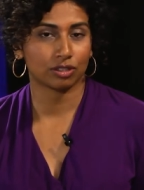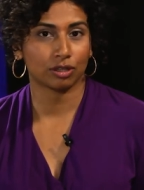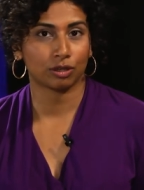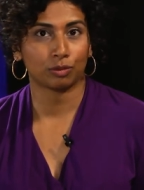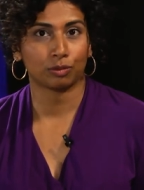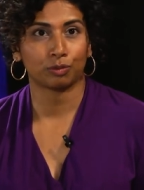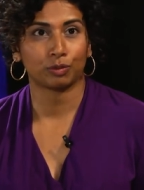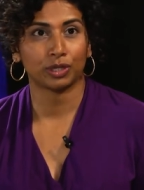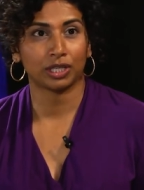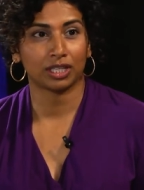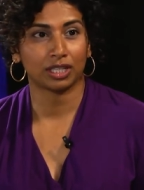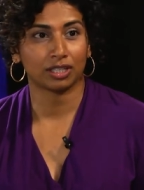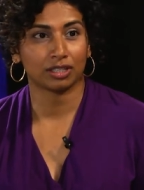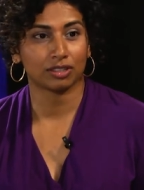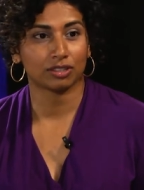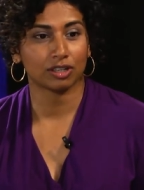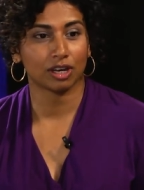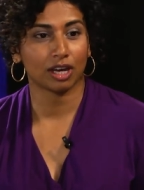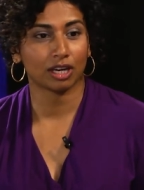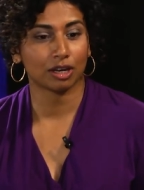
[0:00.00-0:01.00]
So we
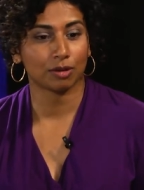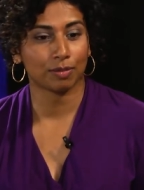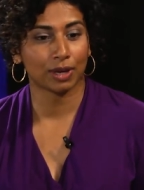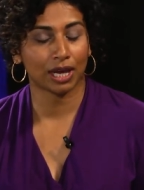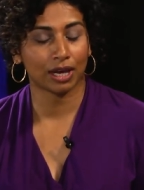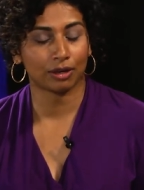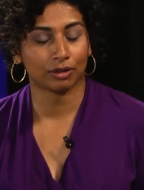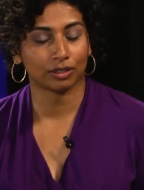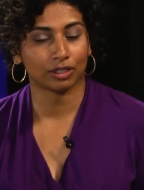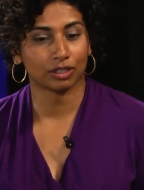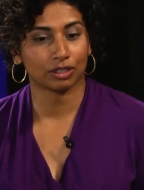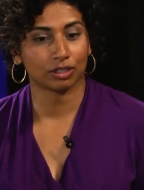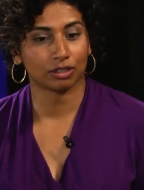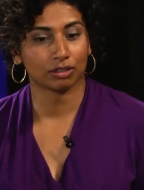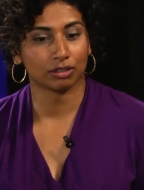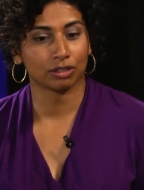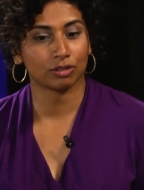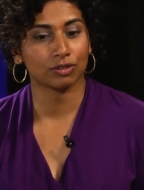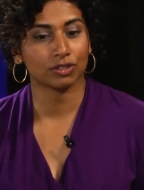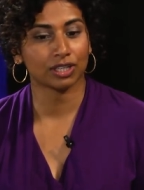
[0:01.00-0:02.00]
talk about
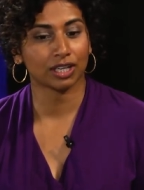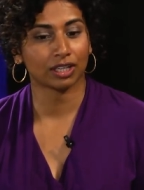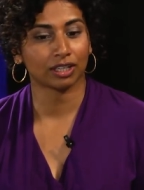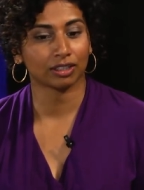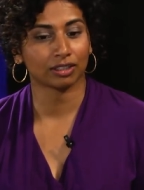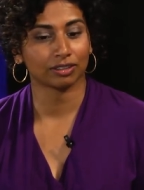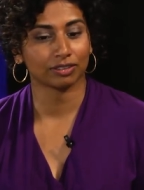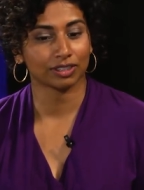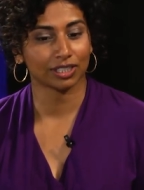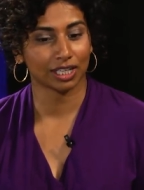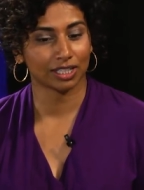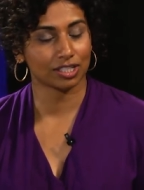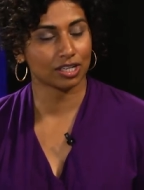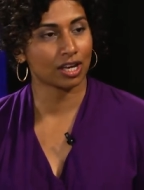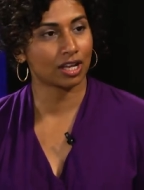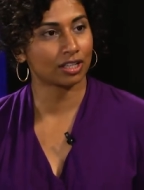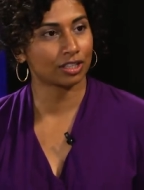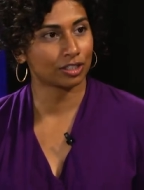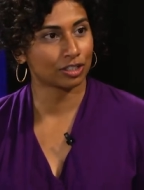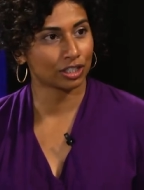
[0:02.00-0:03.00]
using
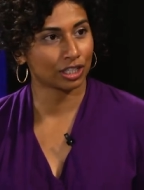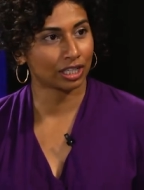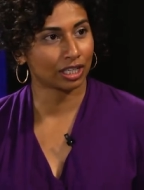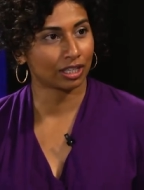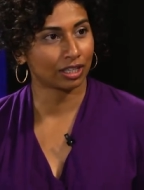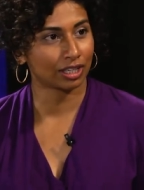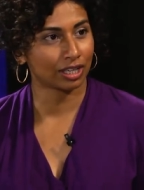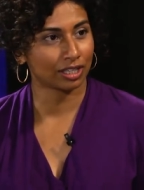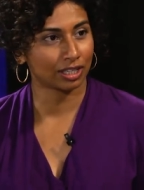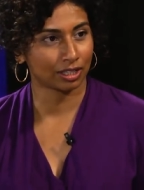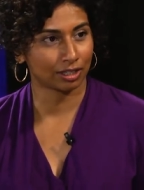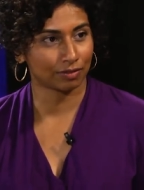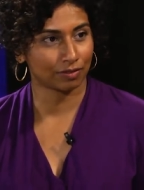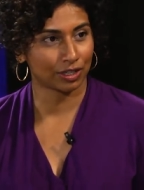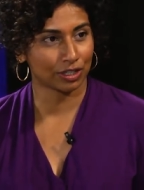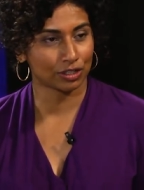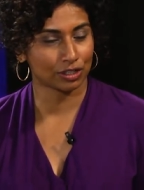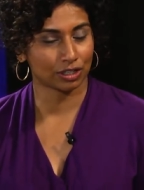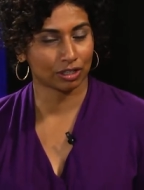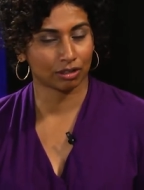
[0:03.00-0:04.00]
technology and
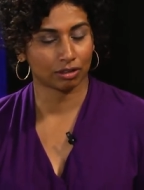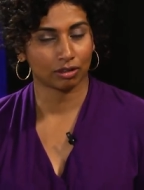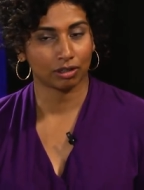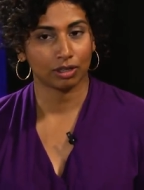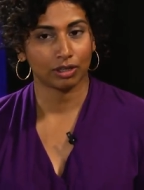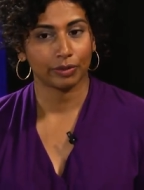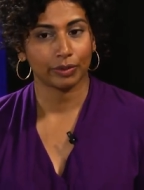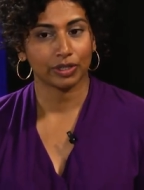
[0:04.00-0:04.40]
innovation,